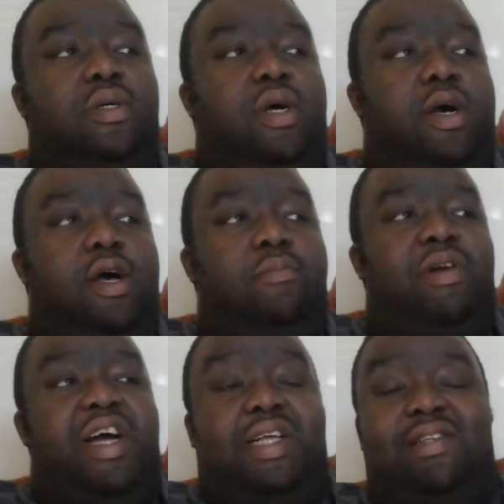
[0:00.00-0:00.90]

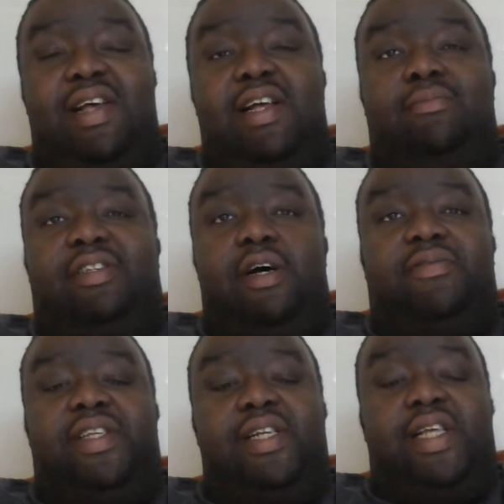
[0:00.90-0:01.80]
Lacazette himself
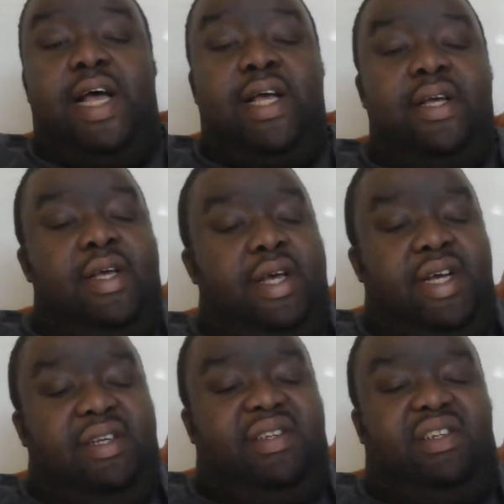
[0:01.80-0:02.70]
said that
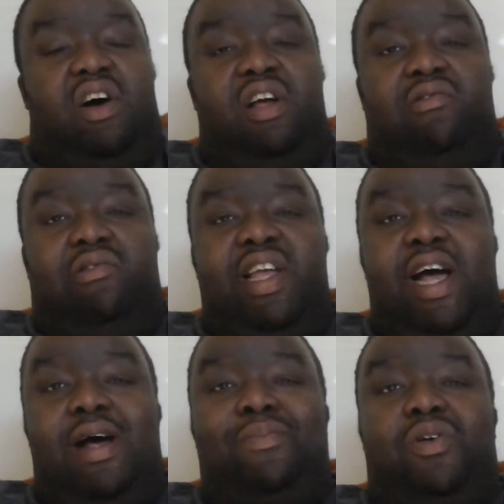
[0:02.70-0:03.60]
he started
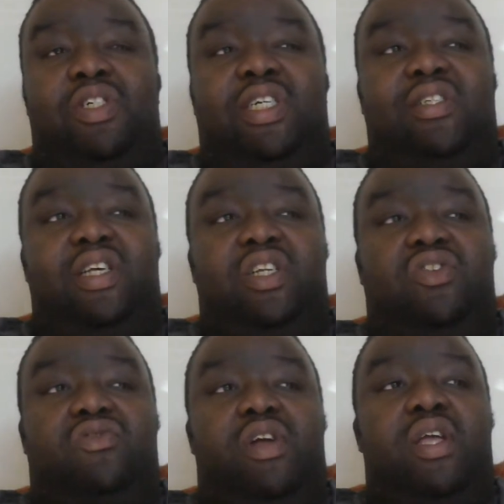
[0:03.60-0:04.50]
rehab on his
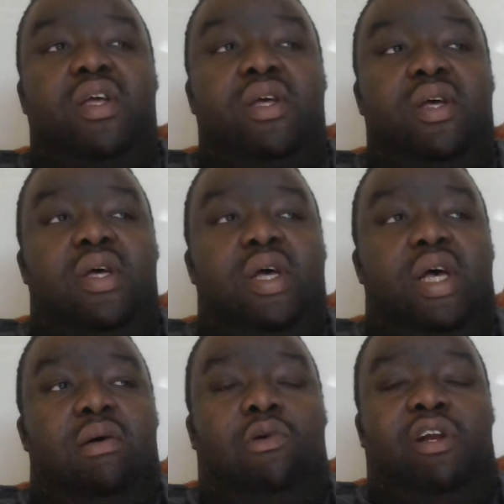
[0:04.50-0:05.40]
injury,
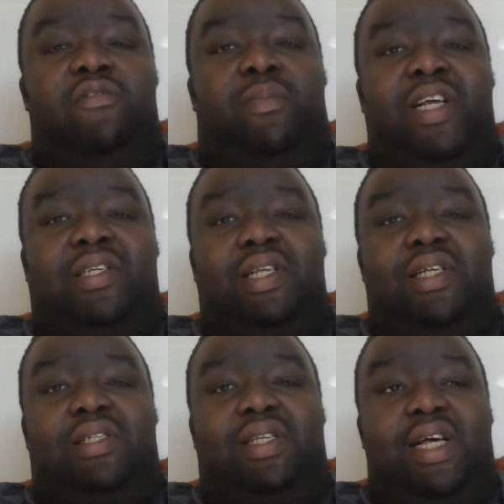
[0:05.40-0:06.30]
and what they've
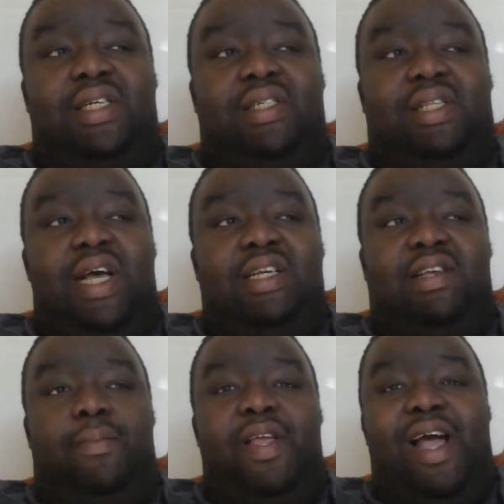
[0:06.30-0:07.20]
basically said is that he's
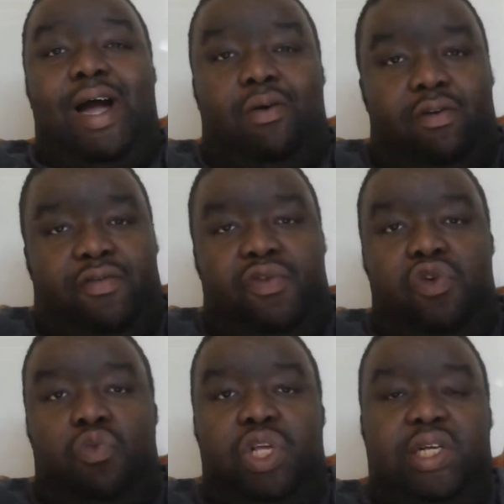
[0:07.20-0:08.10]
going to be out a
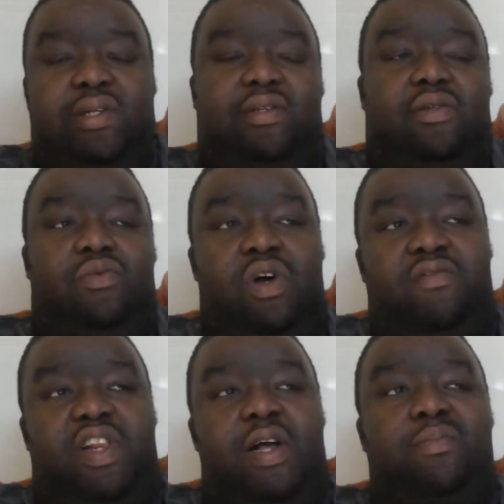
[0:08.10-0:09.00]
few weeks,
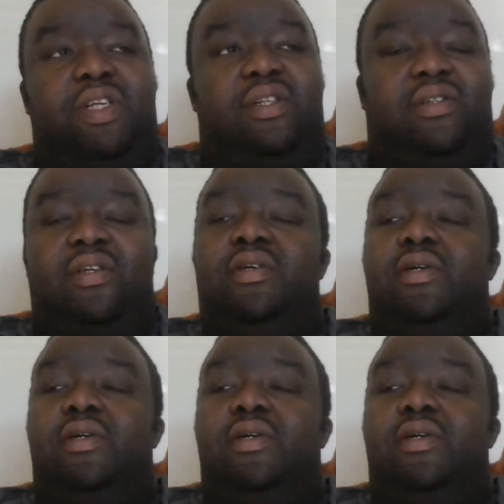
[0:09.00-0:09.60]
whatever that means.